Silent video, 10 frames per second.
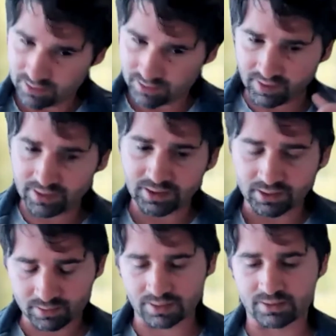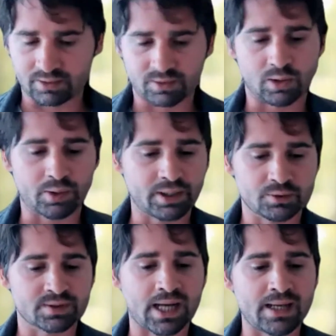thinking and looking
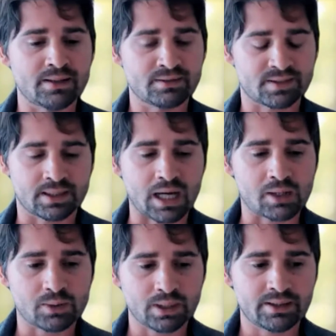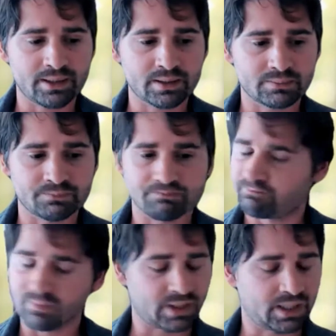into science and calculating.
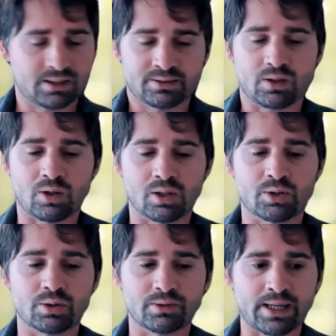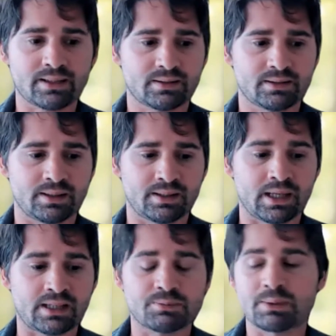It's all correct. It
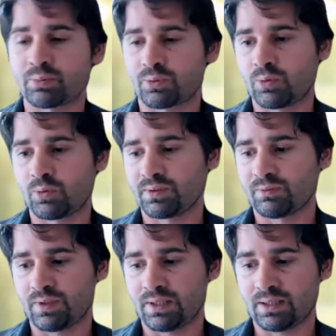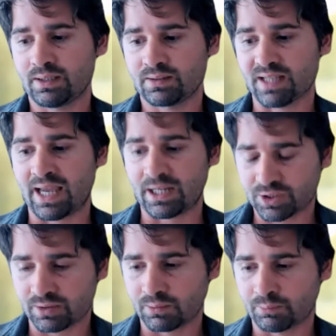has been proven with
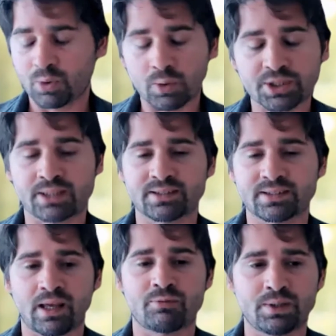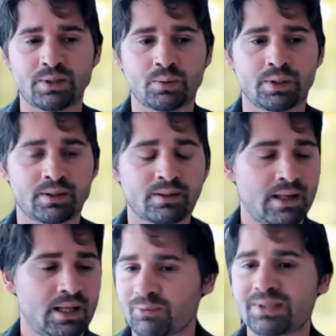actual projects they have been doing.
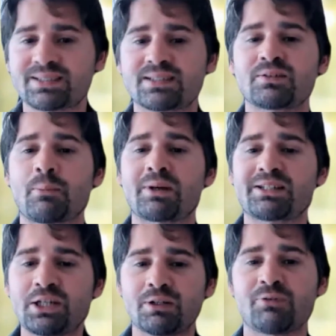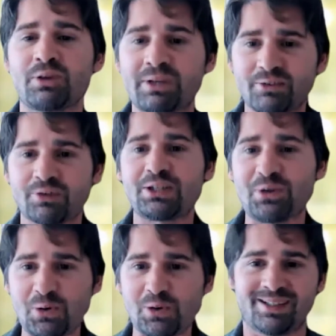With the material we are giving
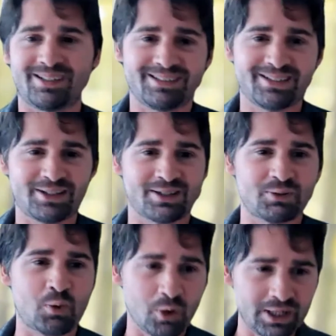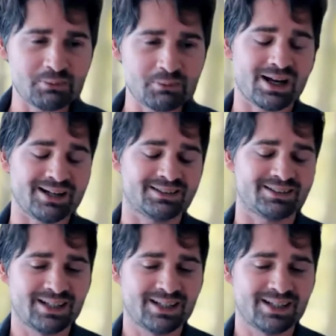you in the cooling part,